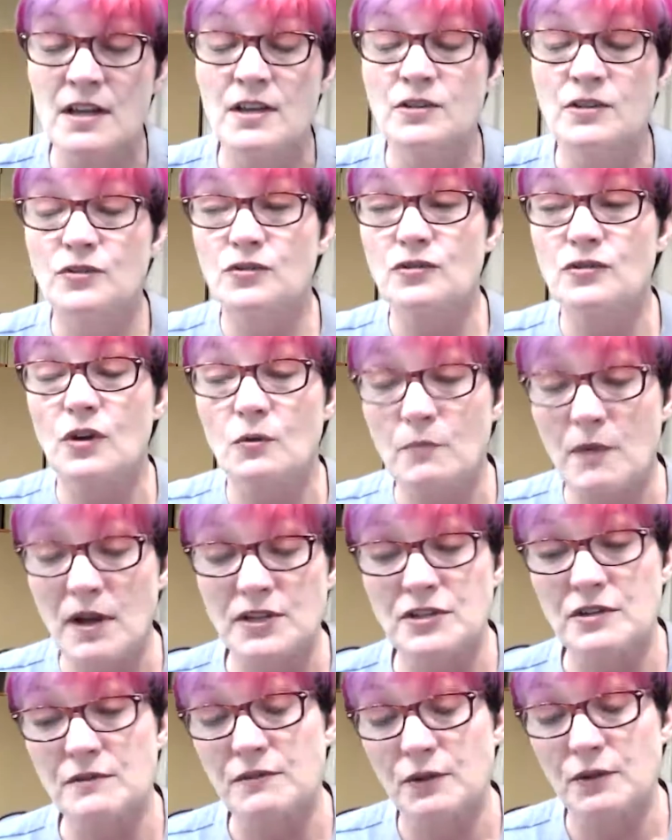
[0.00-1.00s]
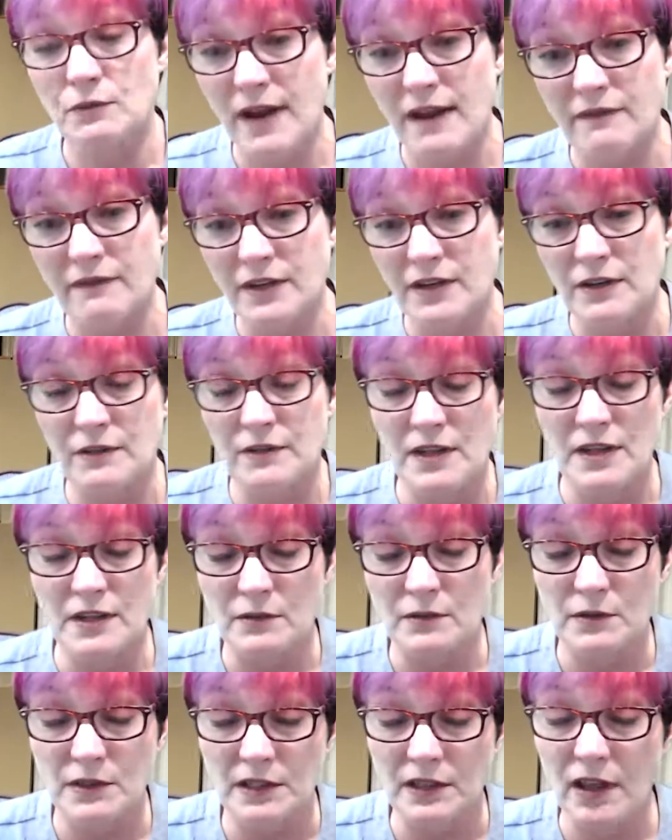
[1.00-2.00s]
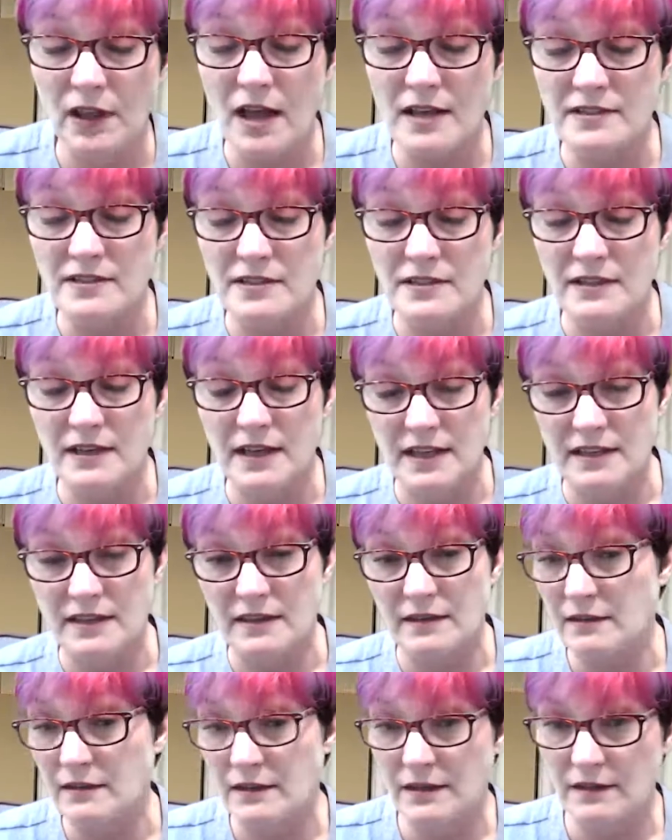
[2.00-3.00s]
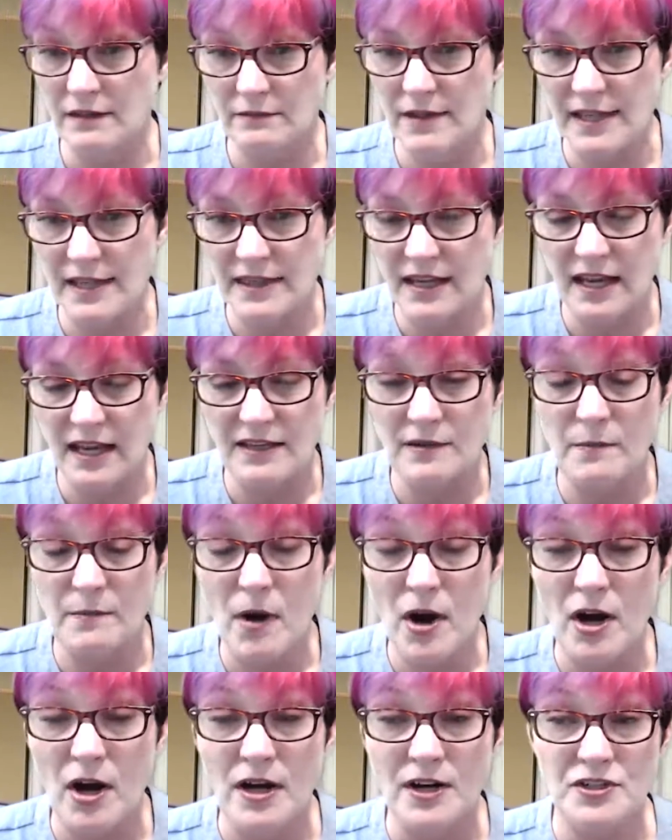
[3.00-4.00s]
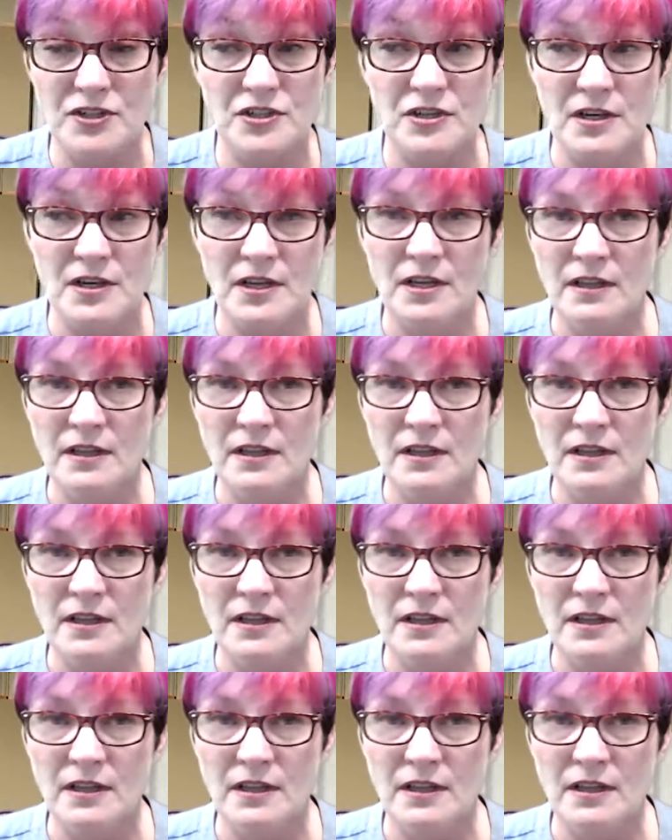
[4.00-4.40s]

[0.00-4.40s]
so much of your revenue that you had lost at the end of March,